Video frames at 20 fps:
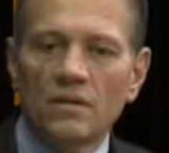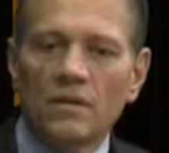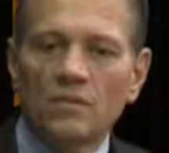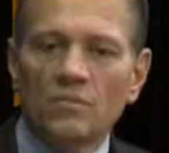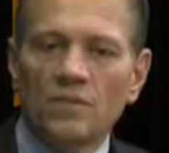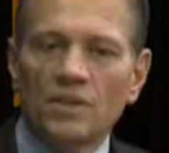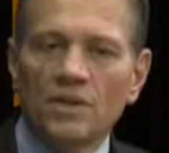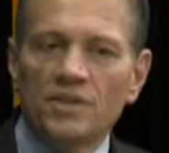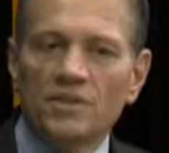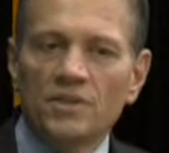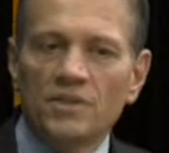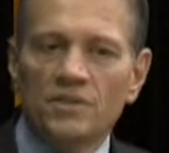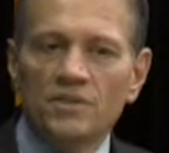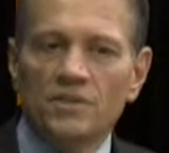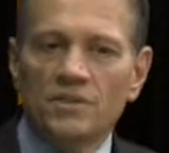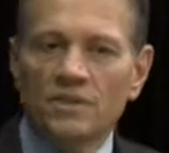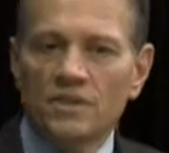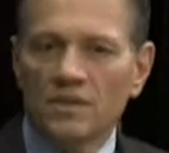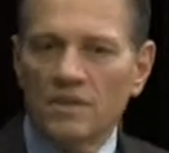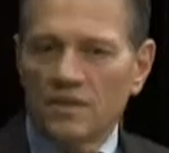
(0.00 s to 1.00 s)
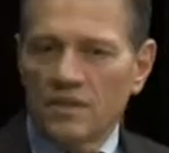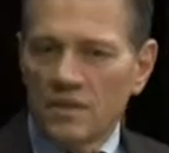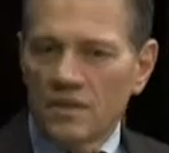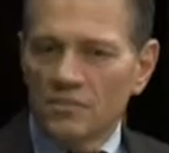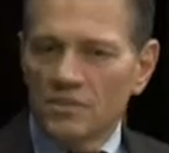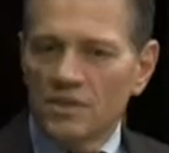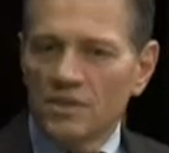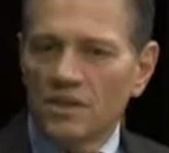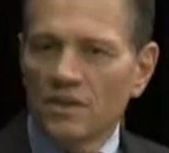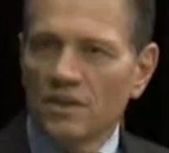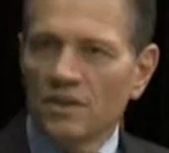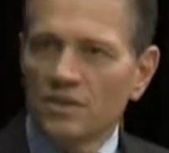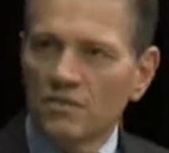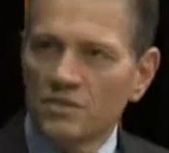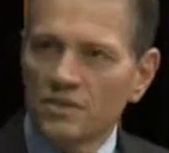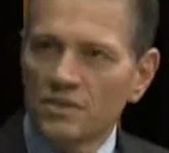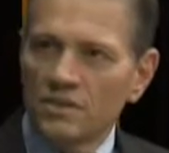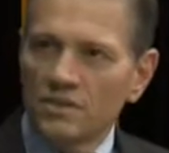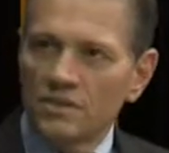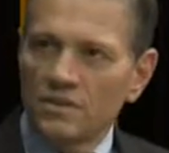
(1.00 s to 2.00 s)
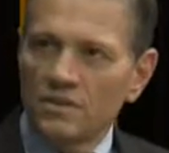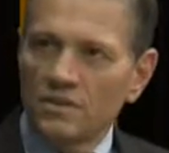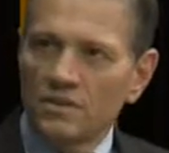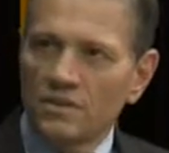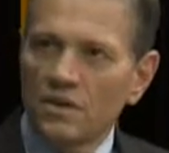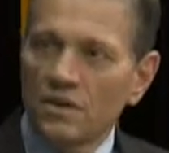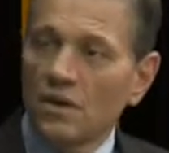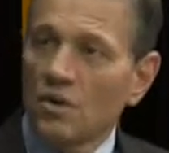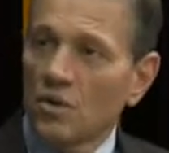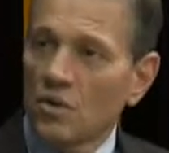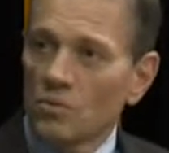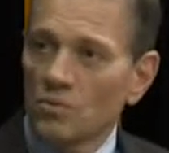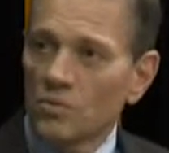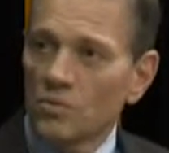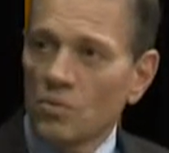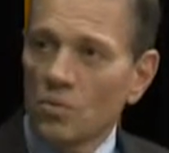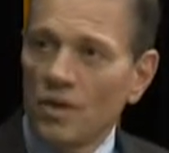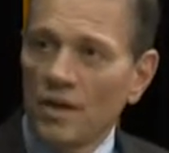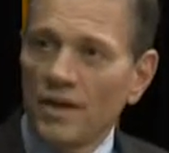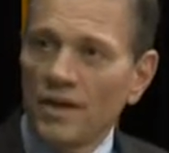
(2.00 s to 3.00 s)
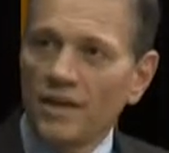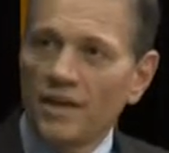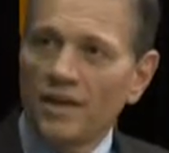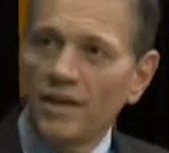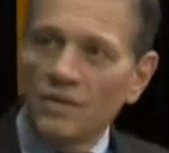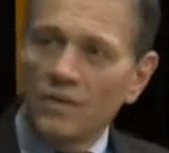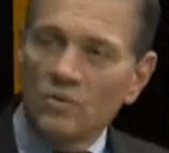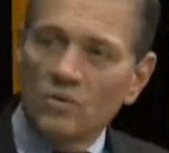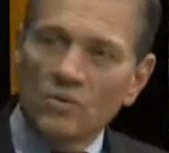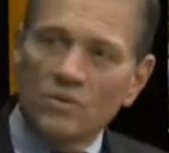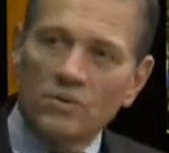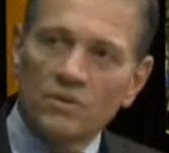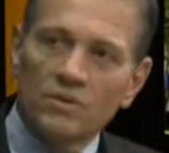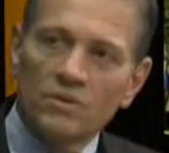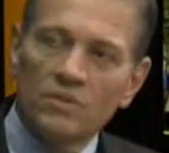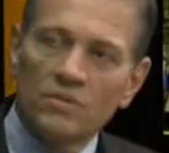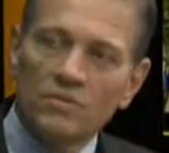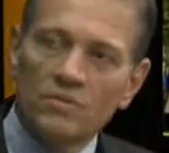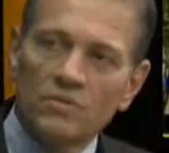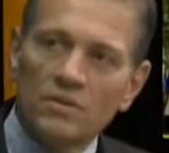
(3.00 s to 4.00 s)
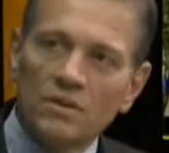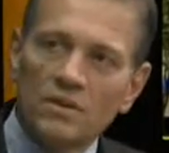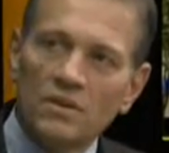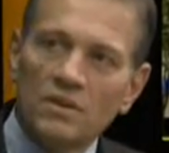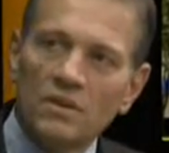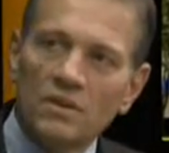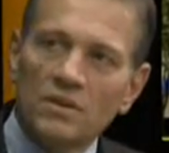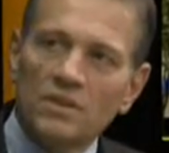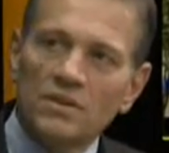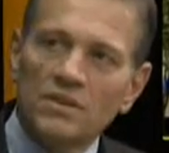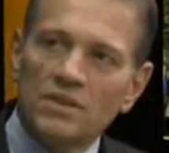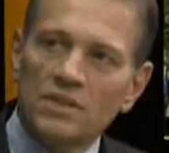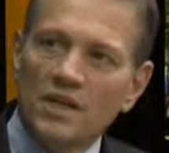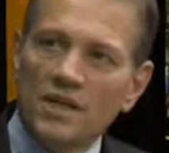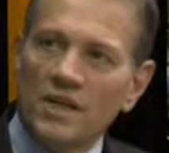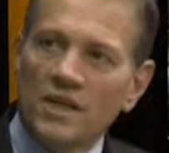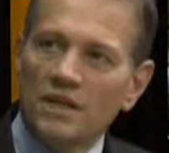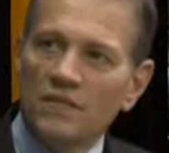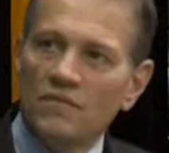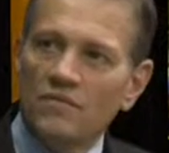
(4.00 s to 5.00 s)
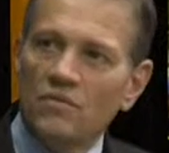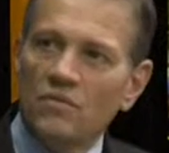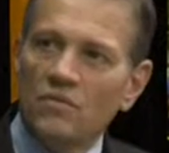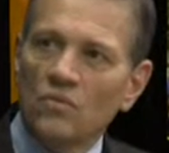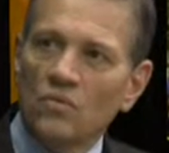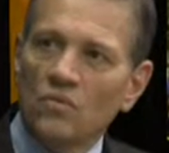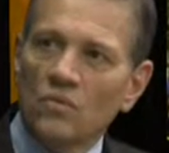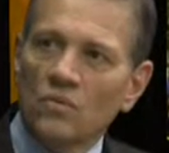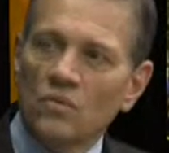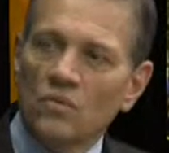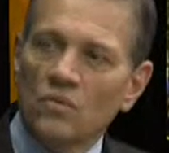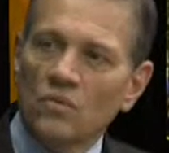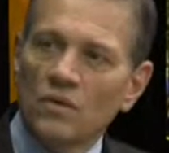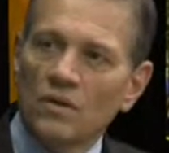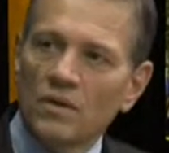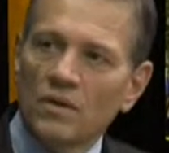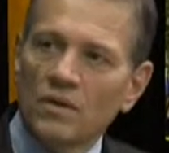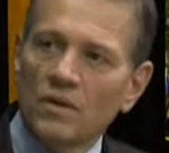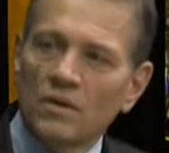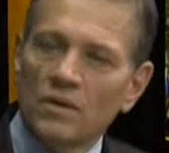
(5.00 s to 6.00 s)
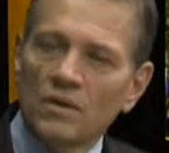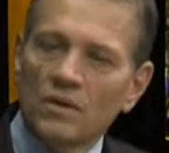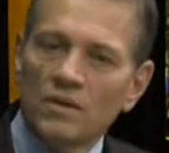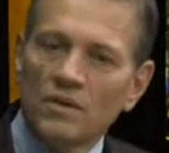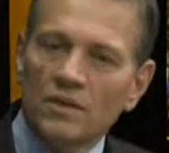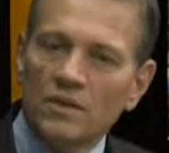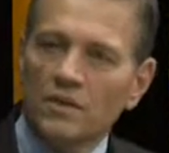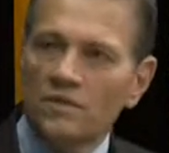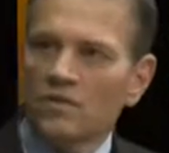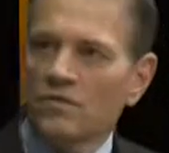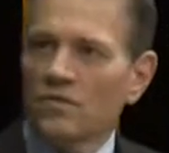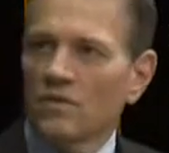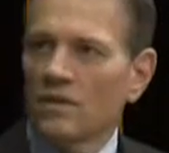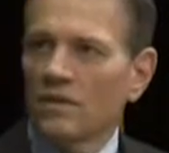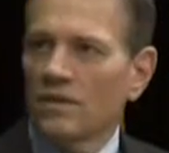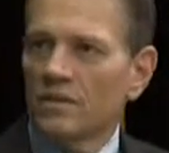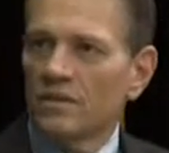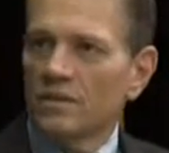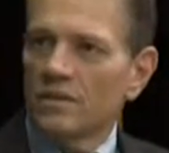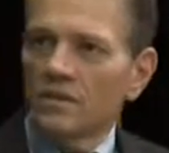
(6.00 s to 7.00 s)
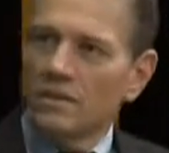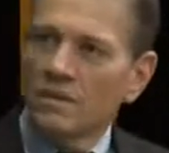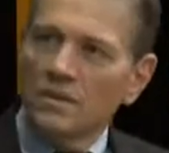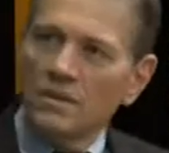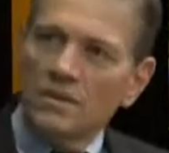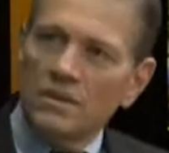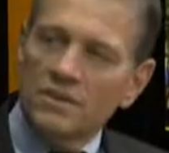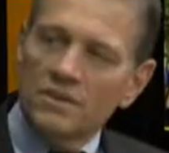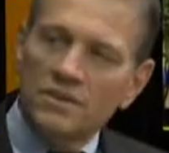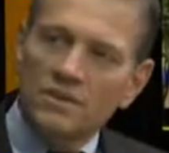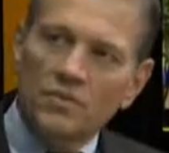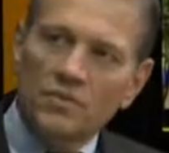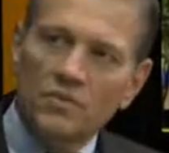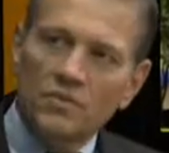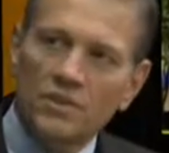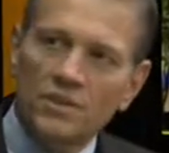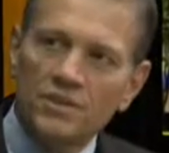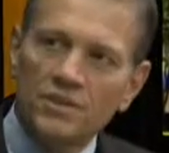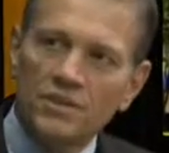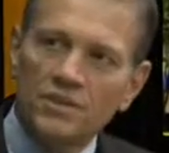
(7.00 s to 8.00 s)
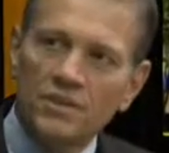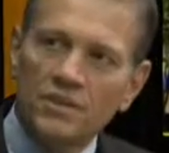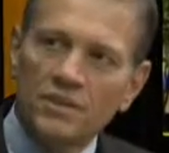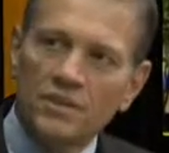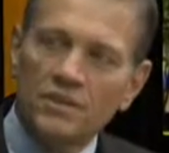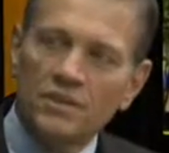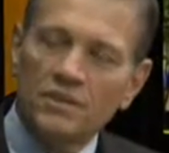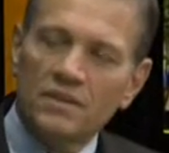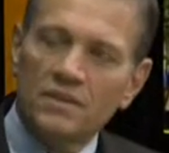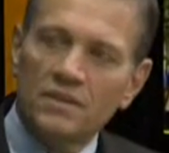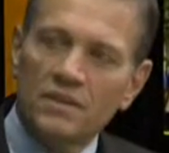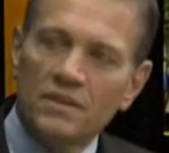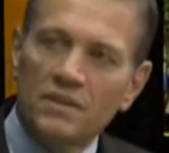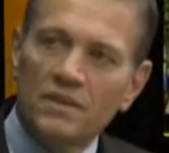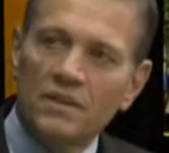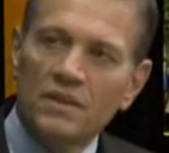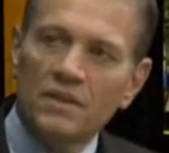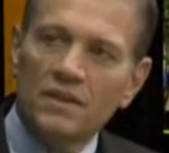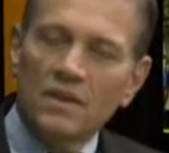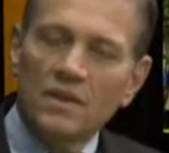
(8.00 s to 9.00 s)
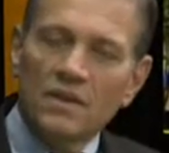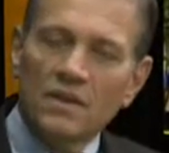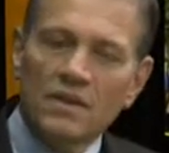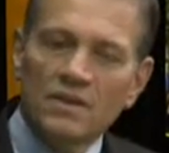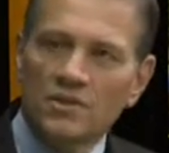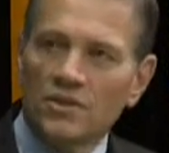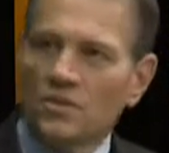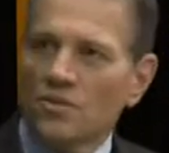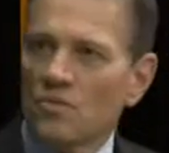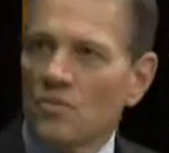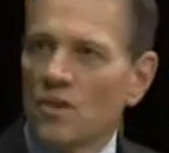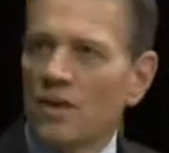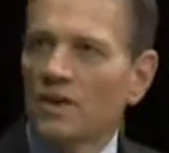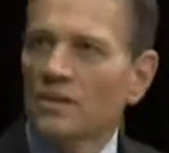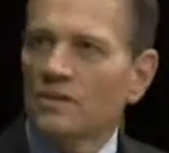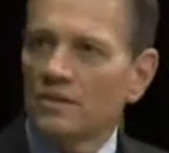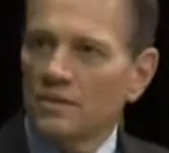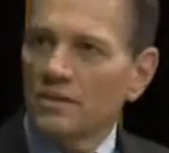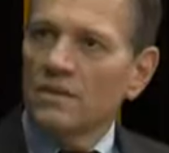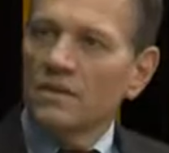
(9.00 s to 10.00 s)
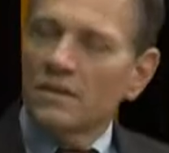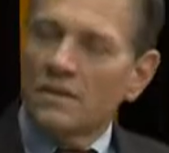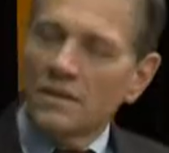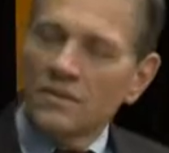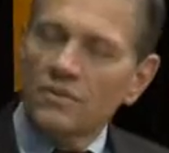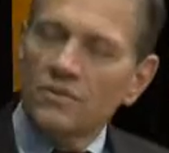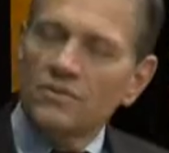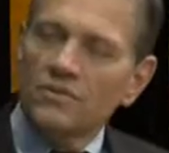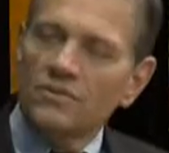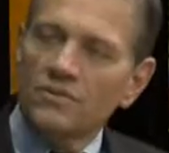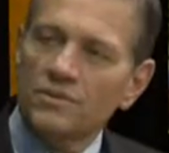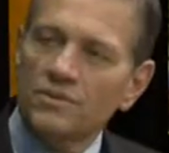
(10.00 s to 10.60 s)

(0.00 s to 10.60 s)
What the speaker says: places themselves in harm's way in order to save or confront a situation that is a threat to others.